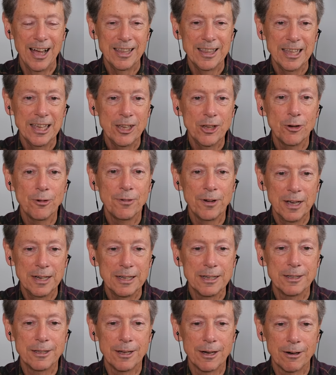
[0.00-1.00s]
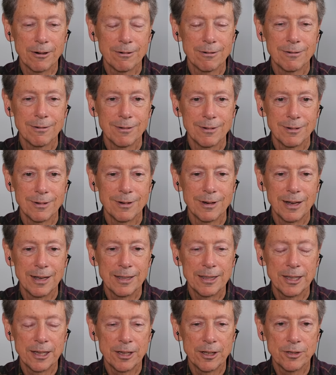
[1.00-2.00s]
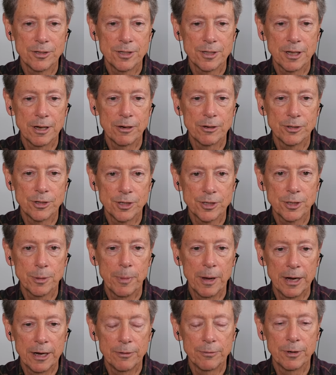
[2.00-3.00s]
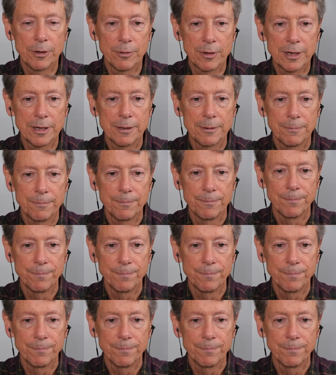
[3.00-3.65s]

I think you'll find it there. I think it's there in just about everyone.